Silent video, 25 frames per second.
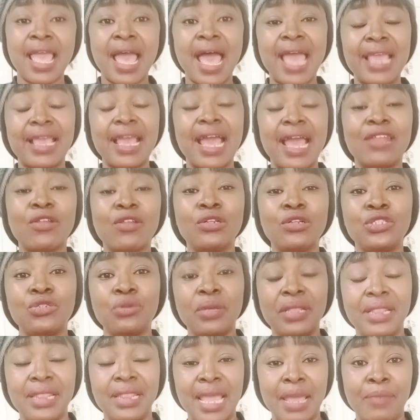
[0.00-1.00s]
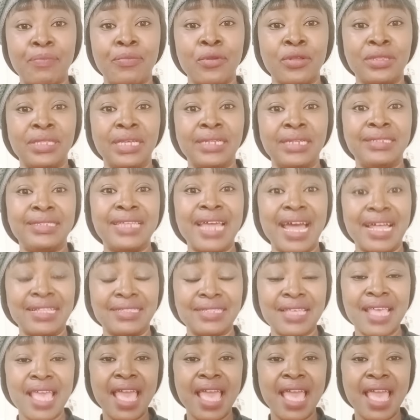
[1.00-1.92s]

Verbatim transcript: I cannot do it like brother that.